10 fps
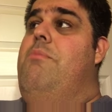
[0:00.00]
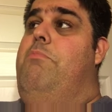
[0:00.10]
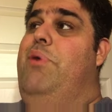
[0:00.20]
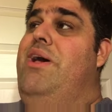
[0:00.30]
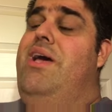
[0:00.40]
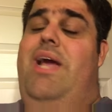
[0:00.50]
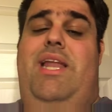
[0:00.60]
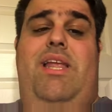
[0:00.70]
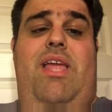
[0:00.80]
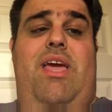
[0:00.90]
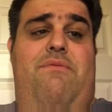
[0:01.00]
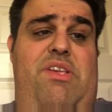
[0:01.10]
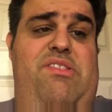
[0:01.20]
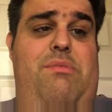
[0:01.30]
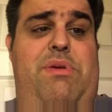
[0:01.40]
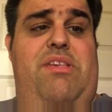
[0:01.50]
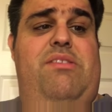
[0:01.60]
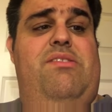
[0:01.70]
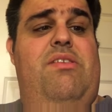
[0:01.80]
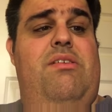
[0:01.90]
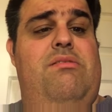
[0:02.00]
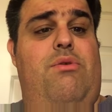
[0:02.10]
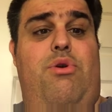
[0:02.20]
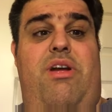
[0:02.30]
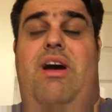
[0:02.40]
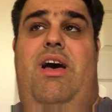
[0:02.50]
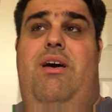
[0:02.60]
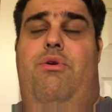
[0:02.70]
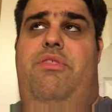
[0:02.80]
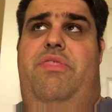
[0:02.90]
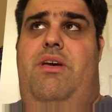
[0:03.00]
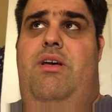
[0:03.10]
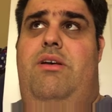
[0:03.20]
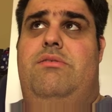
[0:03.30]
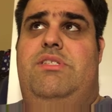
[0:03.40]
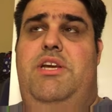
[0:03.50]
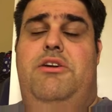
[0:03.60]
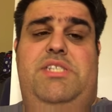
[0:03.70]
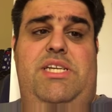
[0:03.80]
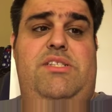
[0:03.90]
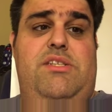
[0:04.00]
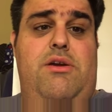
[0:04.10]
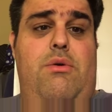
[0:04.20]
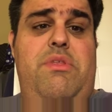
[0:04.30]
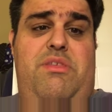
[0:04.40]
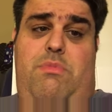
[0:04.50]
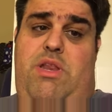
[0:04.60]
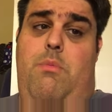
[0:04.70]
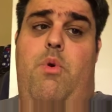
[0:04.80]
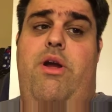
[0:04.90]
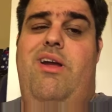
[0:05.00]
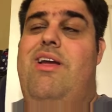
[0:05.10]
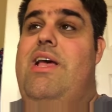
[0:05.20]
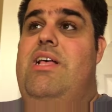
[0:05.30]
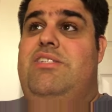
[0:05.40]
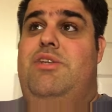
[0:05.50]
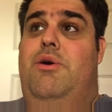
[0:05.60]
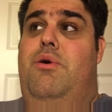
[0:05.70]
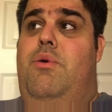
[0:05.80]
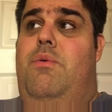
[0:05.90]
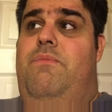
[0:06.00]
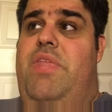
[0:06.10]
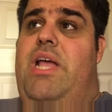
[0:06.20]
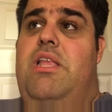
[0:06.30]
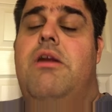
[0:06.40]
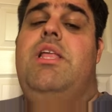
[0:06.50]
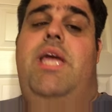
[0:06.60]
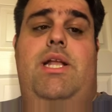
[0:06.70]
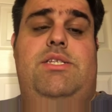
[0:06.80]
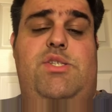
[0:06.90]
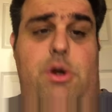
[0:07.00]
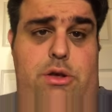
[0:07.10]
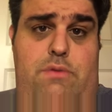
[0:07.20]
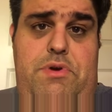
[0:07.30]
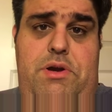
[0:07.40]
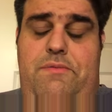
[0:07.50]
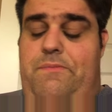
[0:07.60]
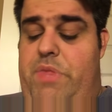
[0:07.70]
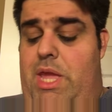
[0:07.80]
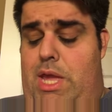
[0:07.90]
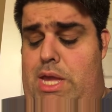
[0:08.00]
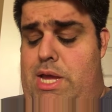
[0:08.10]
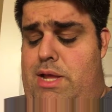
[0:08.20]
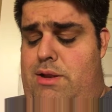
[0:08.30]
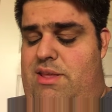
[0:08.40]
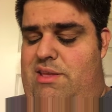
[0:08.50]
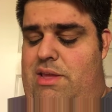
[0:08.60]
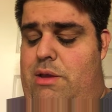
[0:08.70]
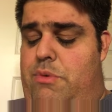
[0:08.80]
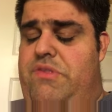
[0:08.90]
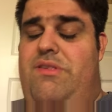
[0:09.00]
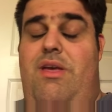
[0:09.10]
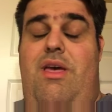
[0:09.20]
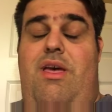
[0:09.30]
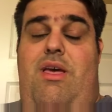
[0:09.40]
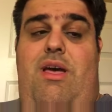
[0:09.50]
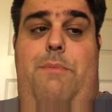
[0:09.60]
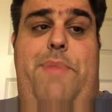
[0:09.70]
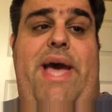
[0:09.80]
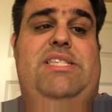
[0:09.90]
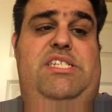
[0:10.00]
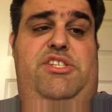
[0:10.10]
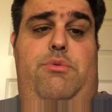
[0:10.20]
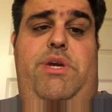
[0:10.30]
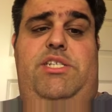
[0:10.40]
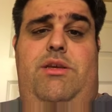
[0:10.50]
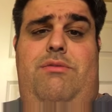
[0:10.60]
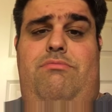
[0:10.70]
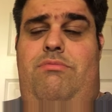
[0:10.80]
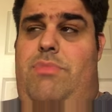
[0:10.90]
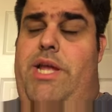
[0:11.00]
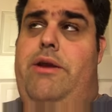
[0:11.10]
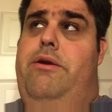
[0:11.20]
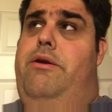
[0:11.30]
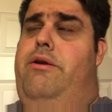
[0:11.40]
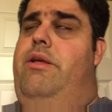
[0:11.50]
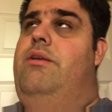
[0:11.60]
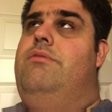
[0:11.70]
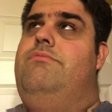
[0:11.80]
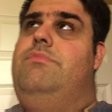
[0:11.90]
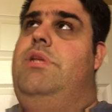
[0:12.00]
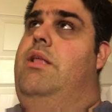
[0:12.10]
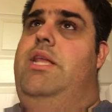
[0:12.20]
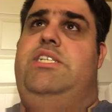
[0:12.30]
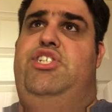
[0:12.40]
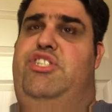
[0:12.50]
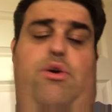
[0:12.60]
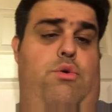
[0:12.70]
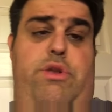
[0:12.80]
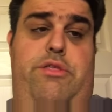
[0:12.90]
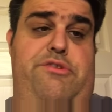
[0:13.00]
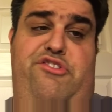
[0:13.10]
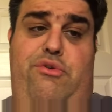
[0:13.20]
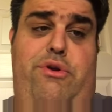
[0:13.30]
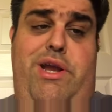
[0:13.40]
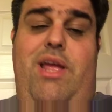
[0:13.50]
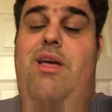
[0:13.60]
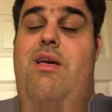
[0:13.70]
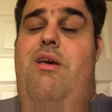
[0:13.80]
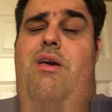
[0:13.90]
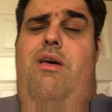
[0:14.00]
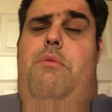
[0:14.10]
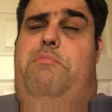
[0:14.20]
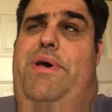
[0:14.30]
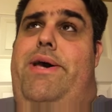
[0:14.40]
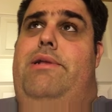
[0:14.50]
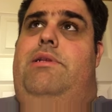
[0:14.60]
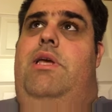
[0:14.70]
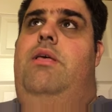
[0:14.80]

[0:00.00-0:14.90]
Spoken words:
but I didn't have ECBs or the CRTs to go with them anymore. So I literally had to start over, and it was a bad situation that occurred, and that's just a whole nother story. But